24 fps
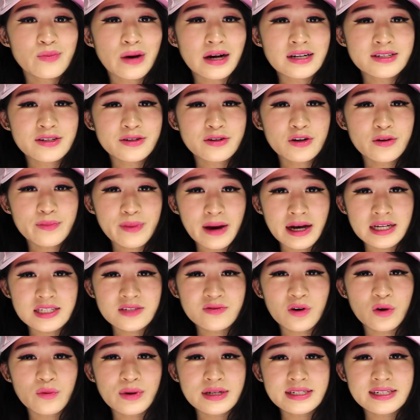Practical
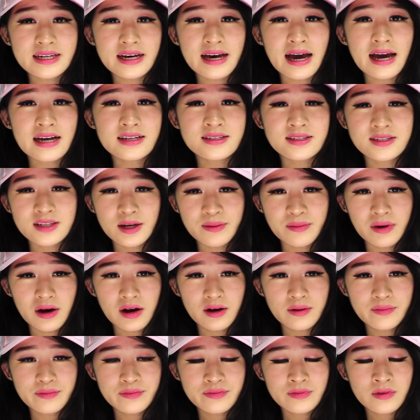pants for winter and
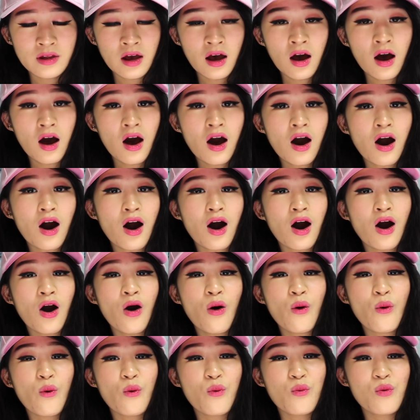summer.
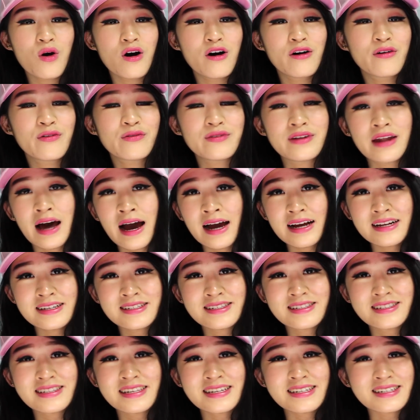Oh,
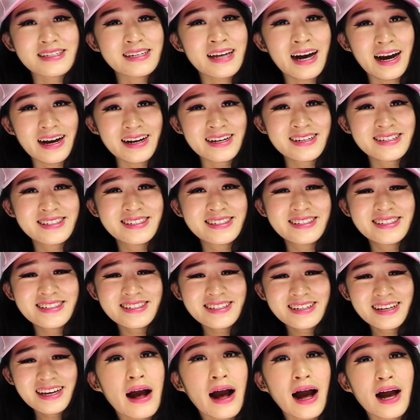nice, nice.
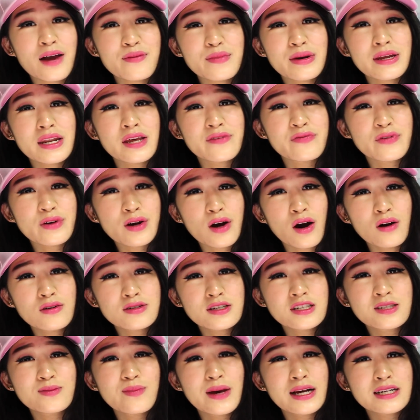I mean, if you're cold,
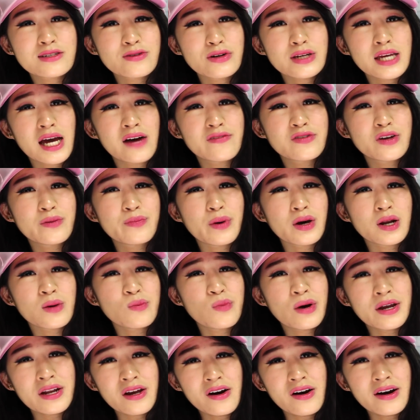just make sure you have the
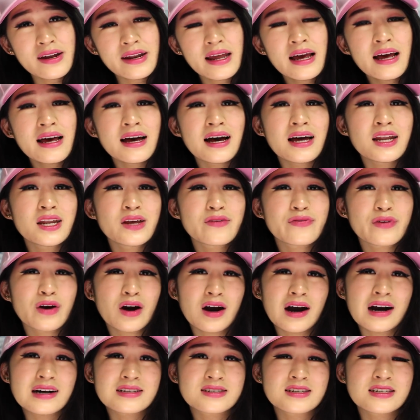bottom one on. And if you're
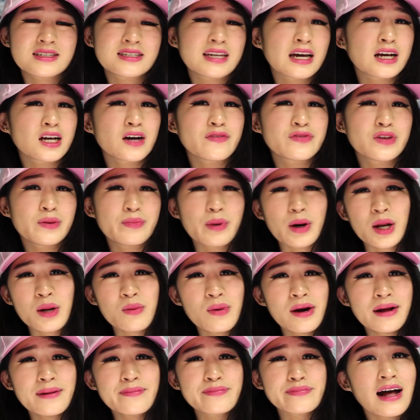hot, just take off the bottom
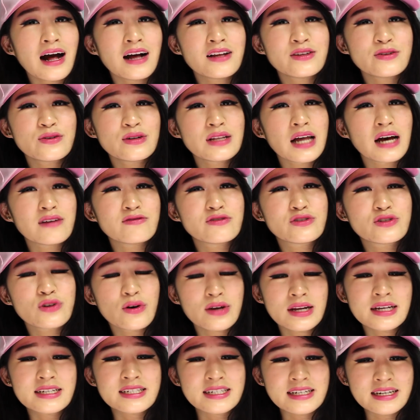one and you'll have
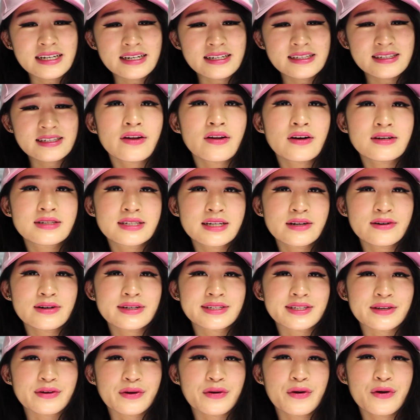shorter jeans. No,
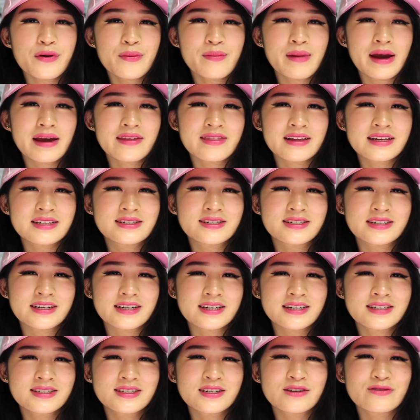seriously, who made these
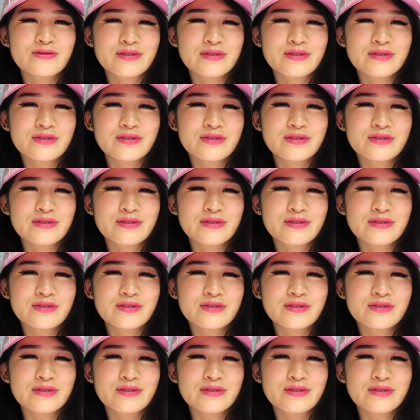jeans?